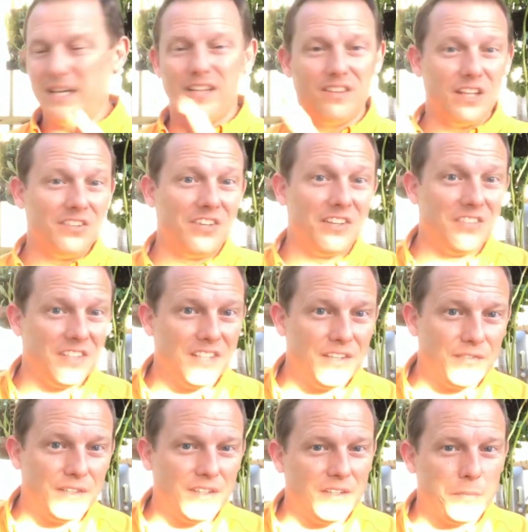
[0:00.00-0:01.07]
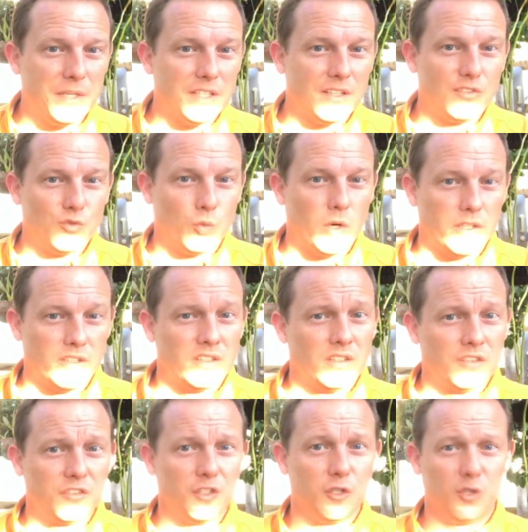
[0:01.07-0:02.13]
and this isn't even the biggest one.
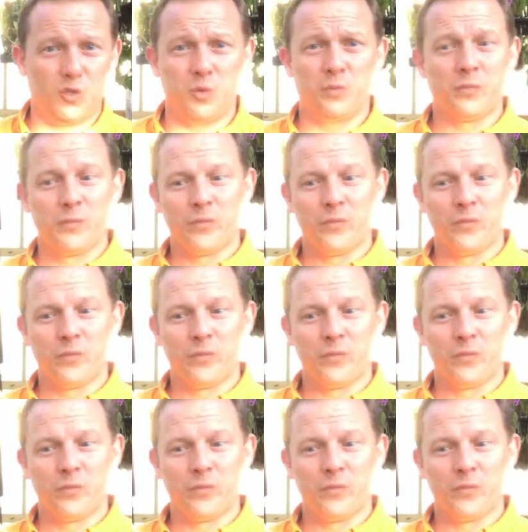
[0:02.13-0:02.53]
So